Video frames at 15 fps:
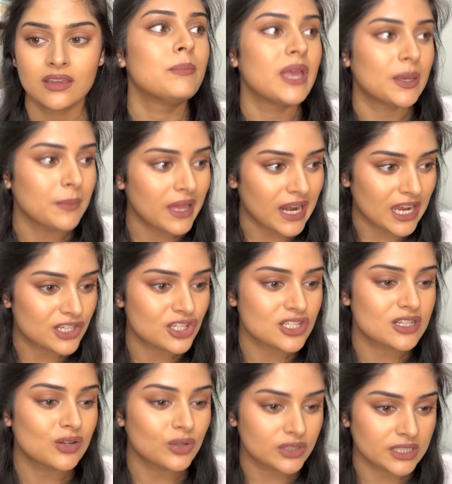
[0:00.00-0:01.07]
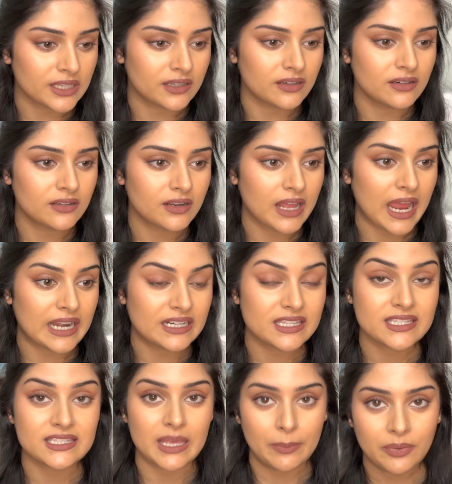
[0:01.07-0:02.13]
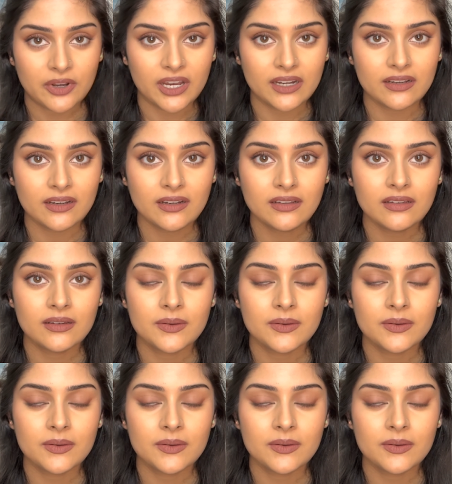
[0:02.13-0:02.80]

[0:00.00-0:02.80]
Make my lashes look thicker and separated